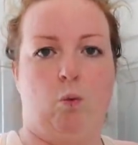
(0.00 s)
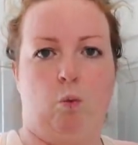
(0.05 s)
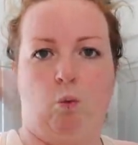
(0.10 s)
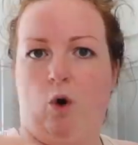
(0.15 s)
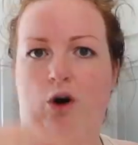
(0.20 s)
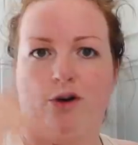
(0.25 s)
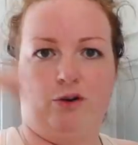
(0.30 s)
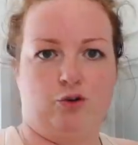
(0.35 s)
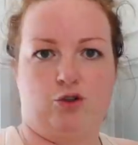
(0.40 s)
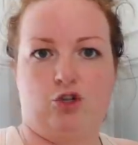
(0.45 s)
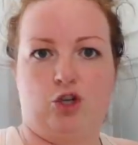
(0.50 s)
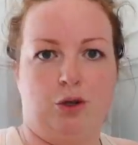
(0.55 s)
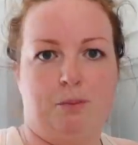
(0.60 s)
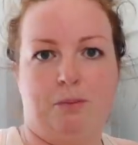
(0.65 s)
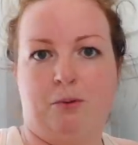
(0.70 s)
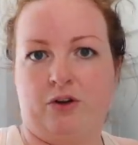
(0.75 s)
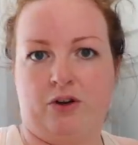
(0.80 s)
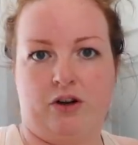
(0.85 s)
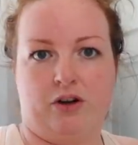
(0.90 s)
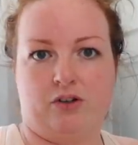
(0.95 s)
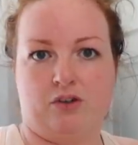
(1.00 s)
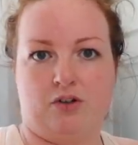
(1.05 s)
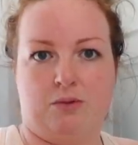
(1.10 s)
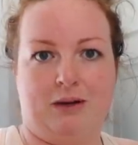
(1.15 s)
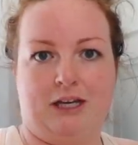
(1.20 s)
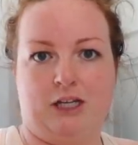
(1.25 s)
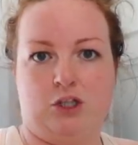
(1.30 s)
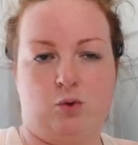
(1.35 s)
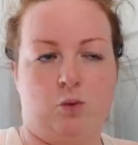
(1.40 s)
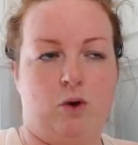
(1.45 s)
one or two products
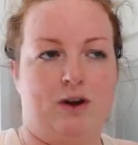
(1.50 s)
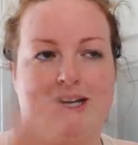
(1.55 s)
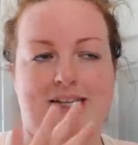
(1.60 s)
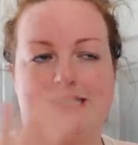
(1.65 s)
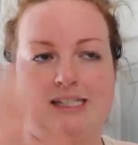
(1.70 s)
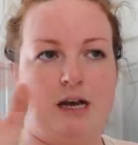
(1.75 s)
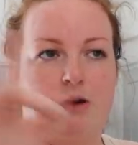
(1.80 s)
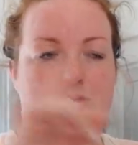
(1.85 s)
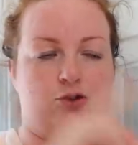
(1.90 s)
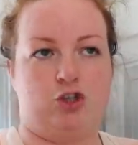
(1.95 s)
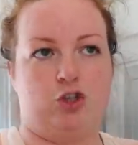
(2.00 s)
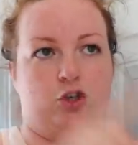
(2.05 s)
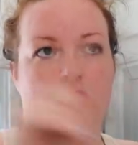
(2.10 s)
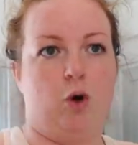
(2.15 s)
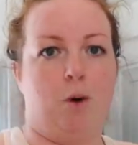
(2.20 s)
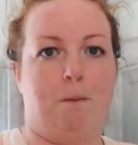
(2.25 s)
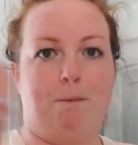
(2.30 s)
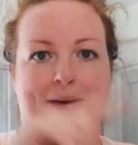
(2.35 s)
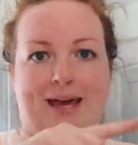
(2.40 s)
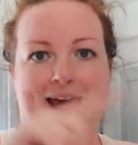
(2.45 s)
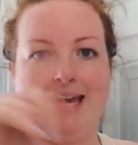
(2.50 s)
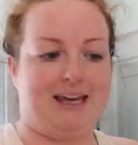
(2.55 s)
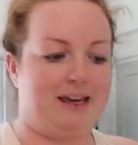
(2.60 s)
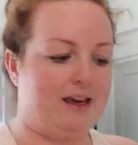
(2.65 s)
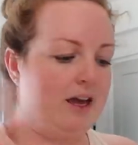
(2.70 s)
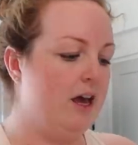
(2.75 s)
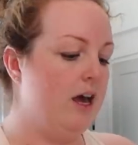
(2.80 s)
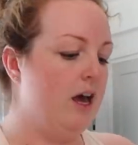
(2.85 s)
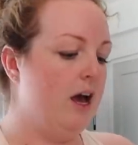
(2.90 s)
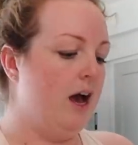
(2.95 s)
from each one. It tells you you've got to pick.